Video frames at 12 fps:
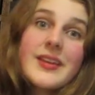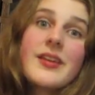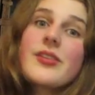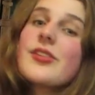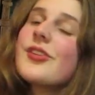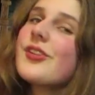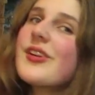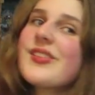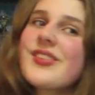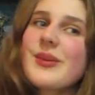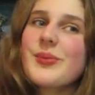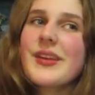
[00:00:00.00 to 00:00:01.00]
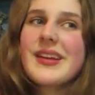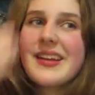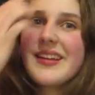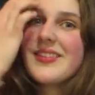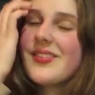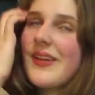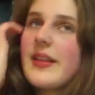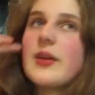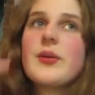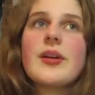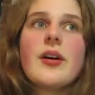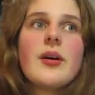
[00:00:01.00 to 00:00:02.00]
Now, Sir John seems like a nice
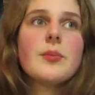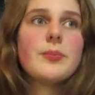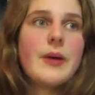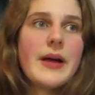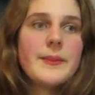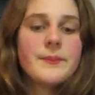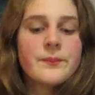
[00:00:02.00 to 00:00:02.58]
fellow and all, but